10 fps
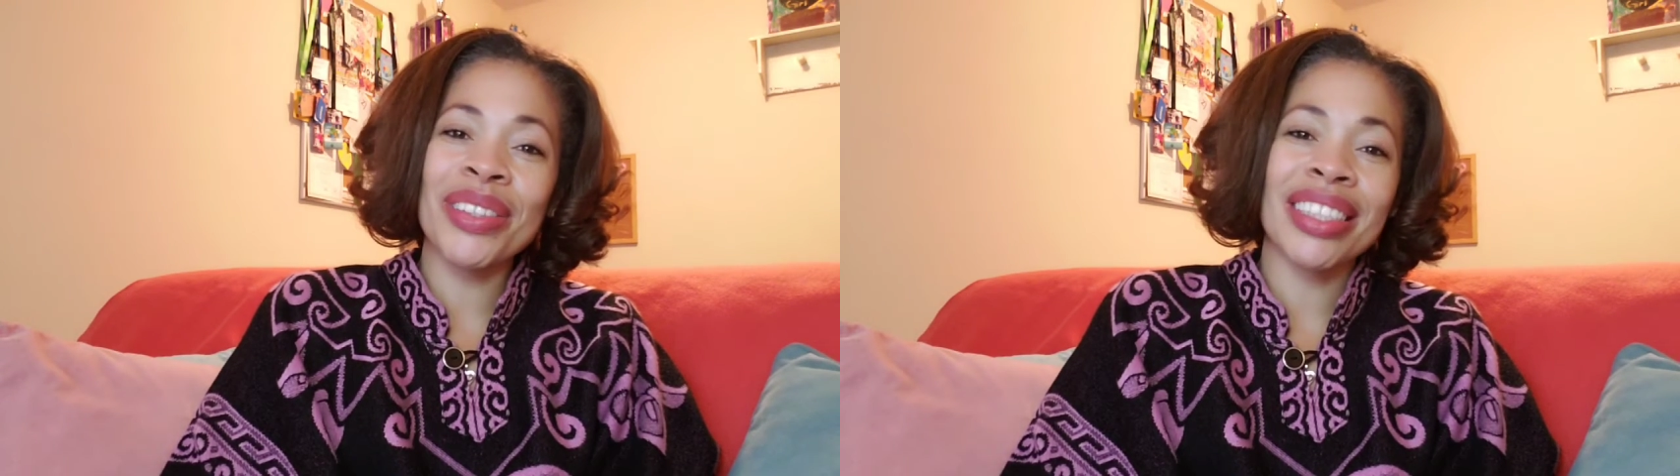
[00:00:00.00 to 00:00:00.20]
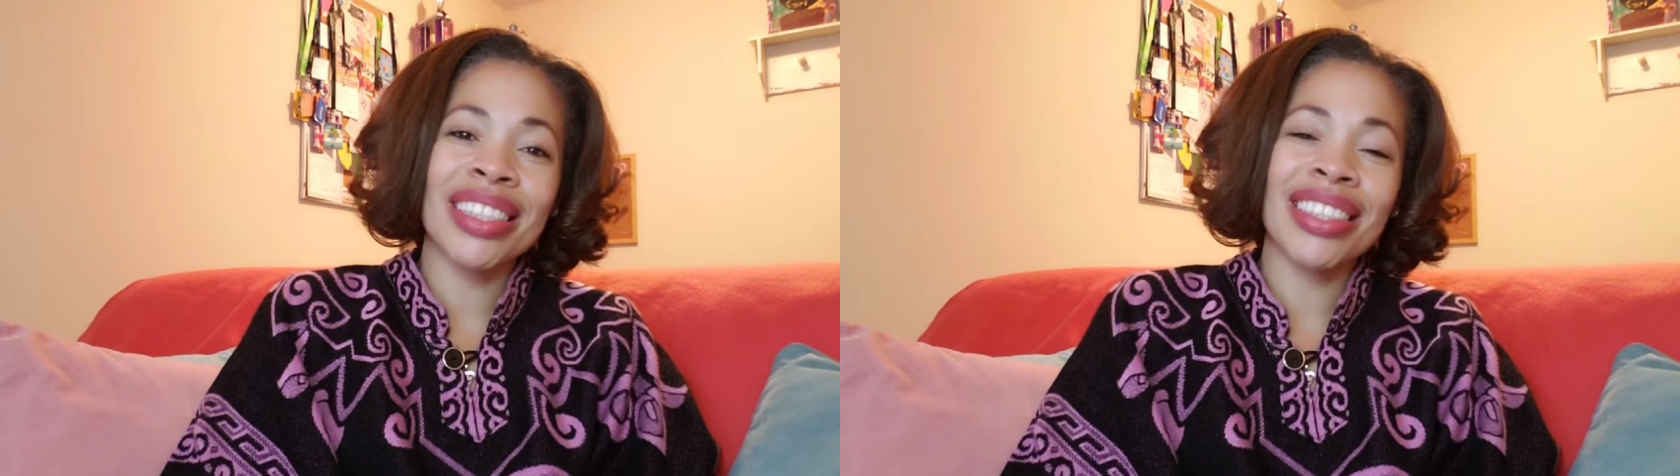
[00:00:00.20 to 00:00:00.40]

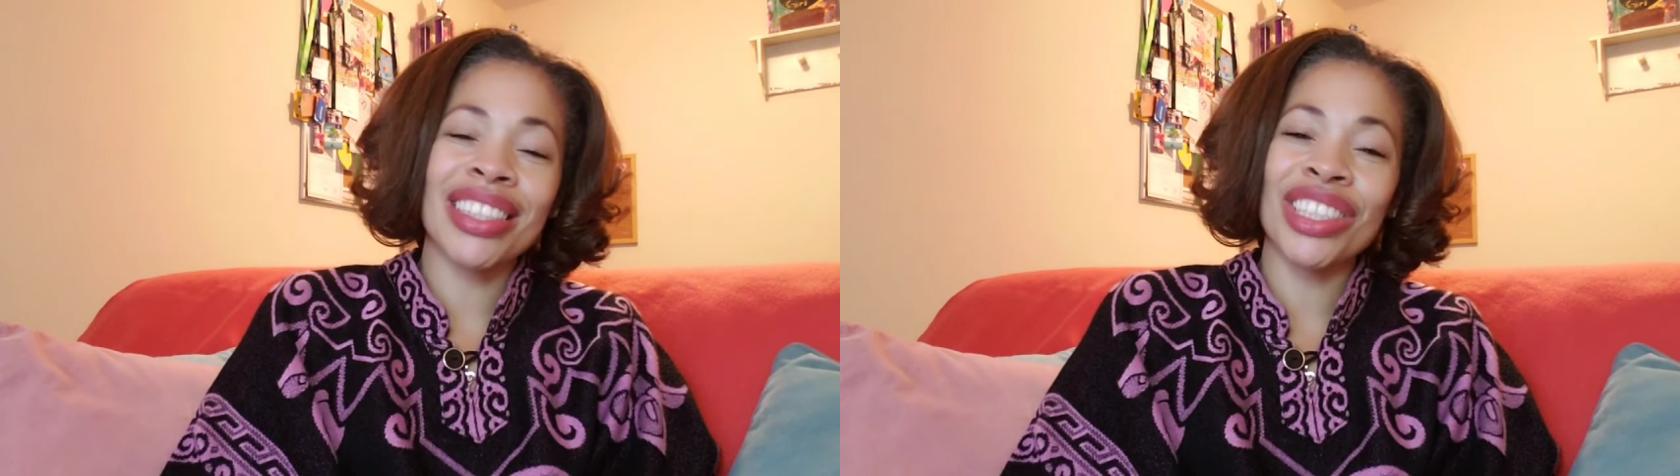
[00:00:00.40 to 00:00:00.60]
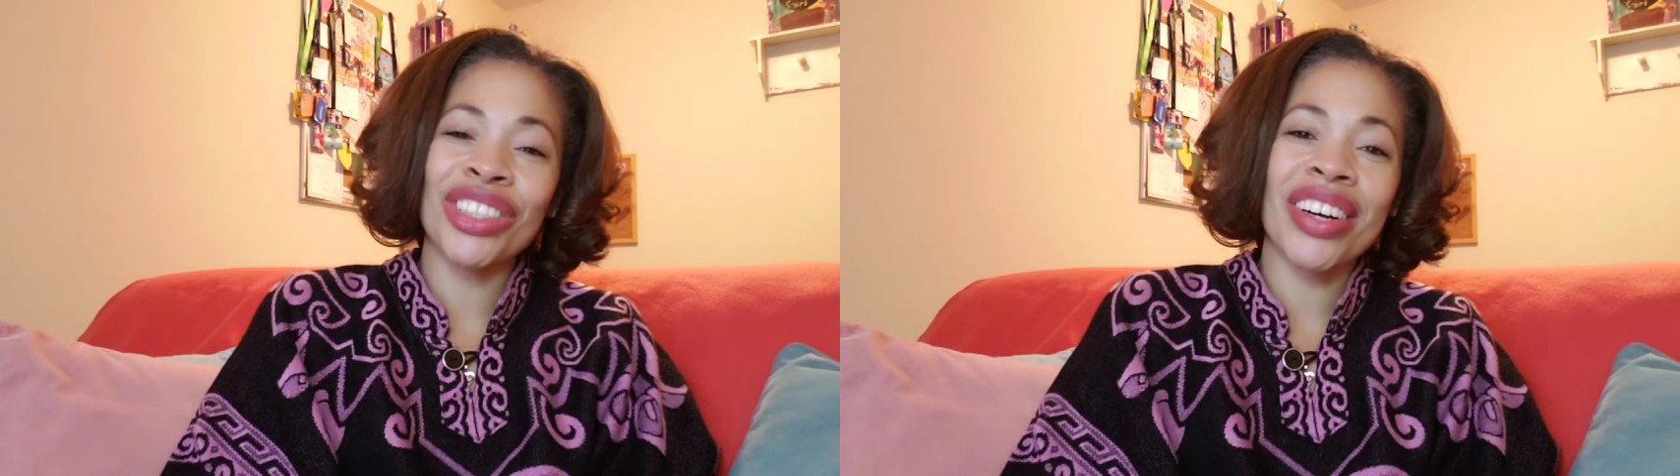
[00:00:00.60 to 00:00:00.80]
and
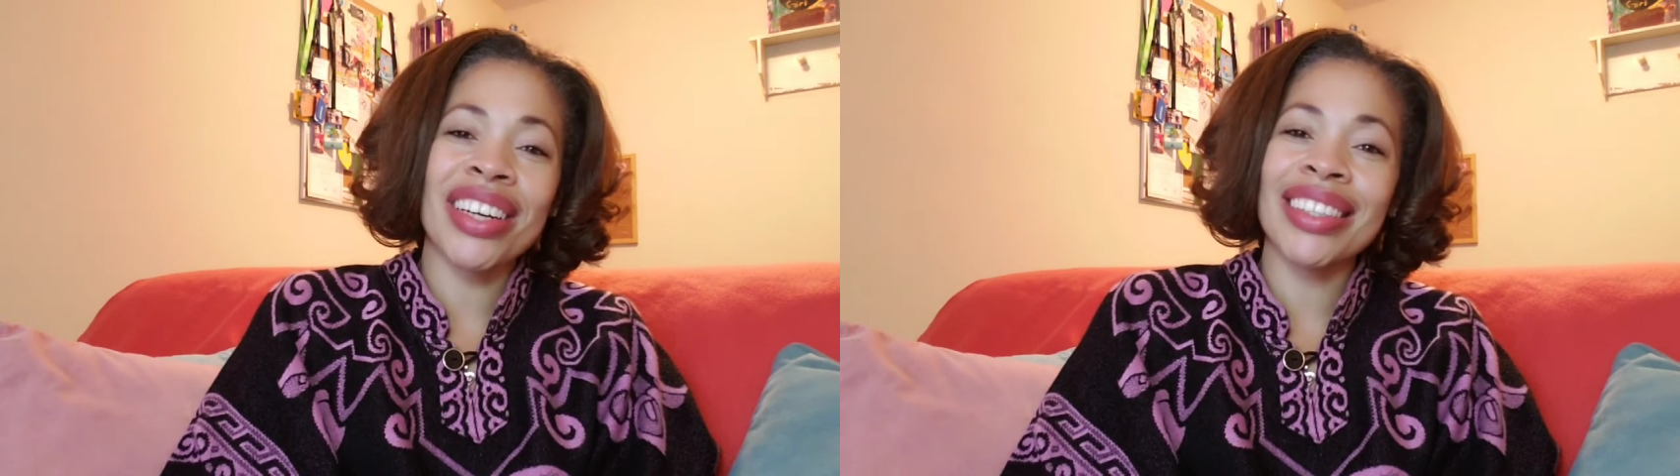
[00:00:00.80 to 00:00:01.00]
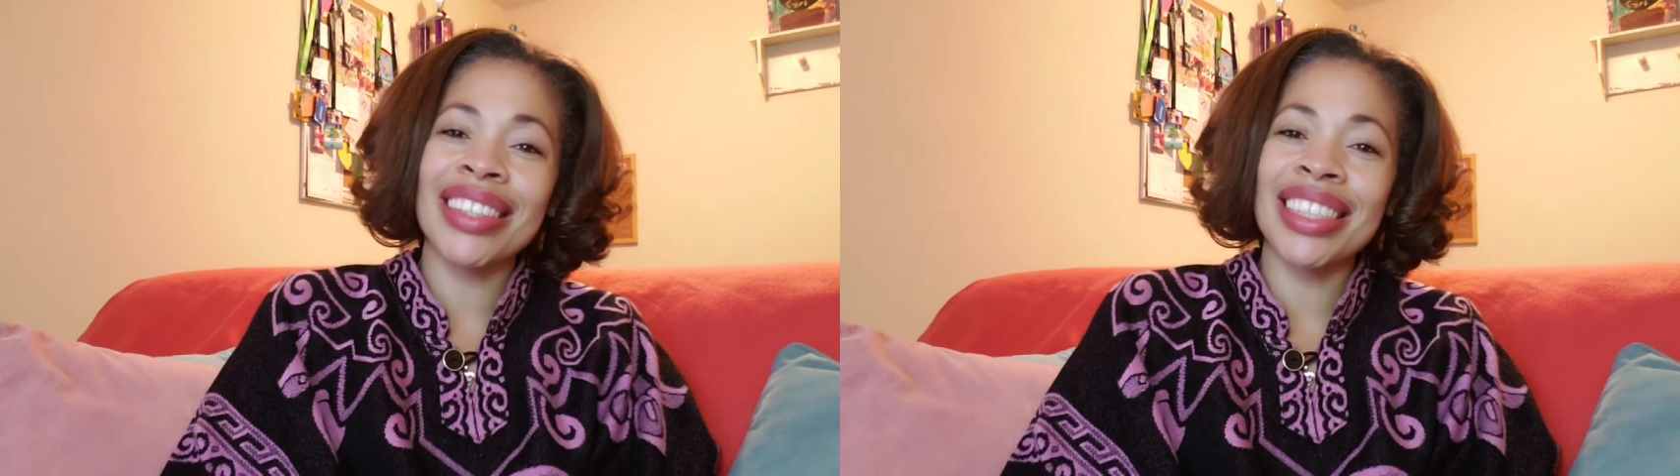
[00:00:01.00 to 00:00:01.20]

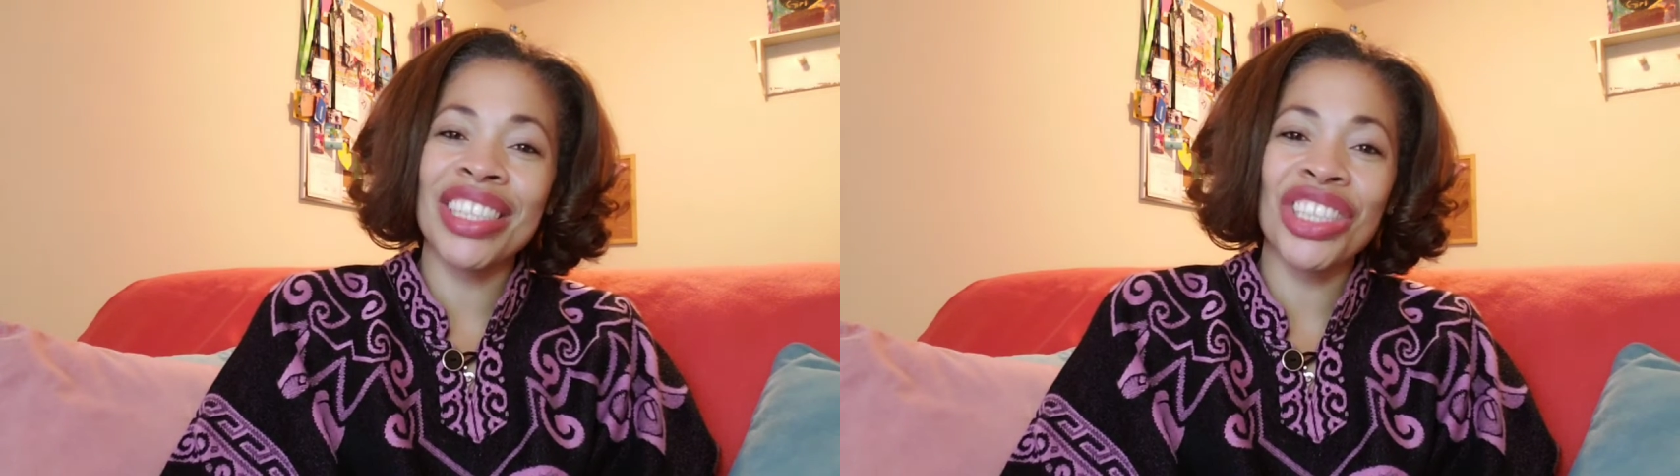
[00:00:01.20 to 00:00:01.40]
struggling and